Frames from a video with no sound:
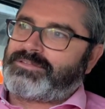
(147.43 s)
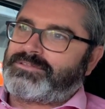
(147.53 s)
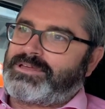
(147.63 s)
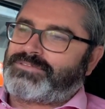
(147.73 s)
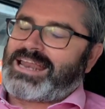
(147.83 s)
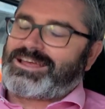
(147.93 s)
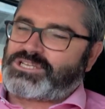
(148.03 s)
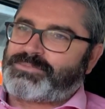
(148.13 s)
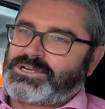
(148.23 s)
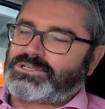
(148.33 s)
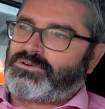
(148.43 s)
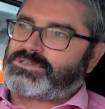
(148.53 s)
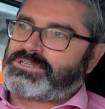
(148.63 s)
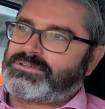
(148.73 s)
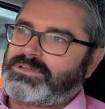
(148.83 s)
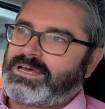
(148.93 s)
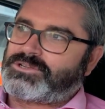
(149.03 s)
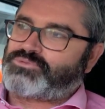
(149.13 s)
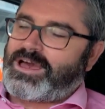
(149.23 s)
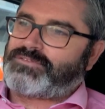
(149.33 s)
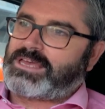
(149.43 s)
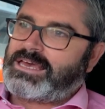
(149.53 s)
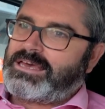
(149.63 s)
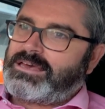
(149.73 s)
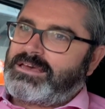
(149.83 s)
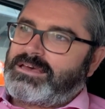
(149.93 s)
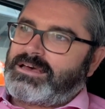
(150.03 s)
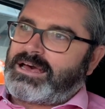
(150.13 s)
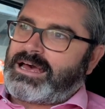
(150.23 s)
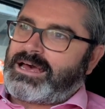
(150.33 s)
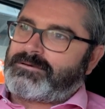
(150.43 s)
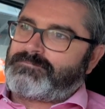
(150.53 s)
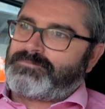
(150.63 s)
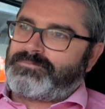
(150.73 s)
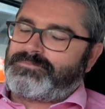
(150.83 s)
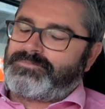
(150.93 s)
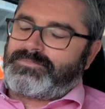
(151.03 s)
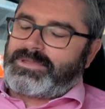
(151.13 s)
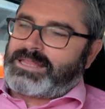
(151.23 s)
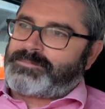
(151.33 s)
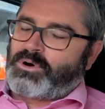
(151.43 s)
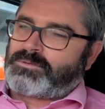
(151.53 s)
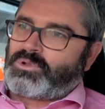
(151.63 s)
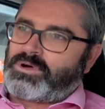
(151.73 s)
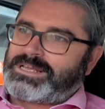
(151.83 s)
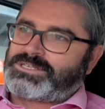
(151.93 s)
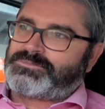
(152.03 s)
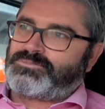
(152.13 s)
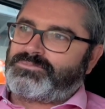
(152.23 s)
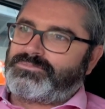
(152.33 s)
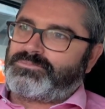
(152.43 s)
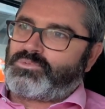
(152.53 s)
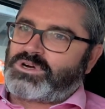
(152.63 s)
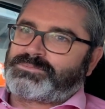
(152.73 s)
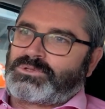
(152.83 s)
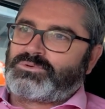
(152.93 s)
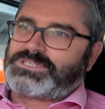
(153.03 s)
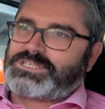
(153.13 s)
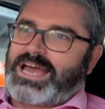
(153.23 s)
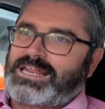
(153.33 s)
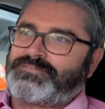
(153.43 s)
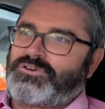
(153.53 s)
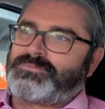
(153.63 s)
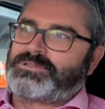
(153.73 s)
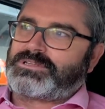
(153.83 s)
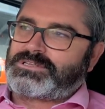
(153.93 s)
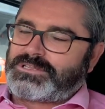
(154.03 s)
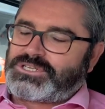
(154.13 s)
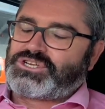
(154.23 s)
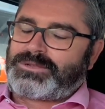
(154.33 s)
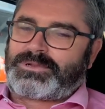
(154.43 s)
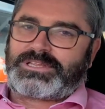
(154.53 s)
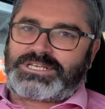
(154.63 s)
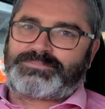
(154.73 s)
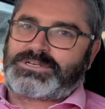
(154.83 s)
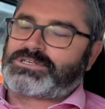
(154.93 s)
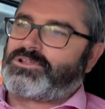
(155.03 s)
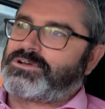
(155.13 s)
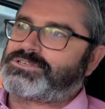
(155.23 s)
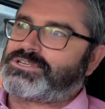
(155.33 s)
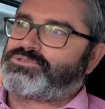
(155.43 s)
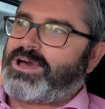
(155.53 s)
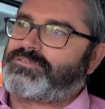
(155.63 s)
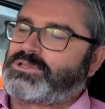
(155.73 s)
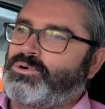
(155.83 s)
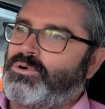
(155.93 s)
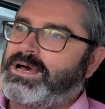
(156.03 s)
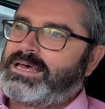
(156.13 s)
if they don't specialise in traffic. And the bottom line is, Wiseman Lawyers is the only firm that legitimately specialises in traffic law.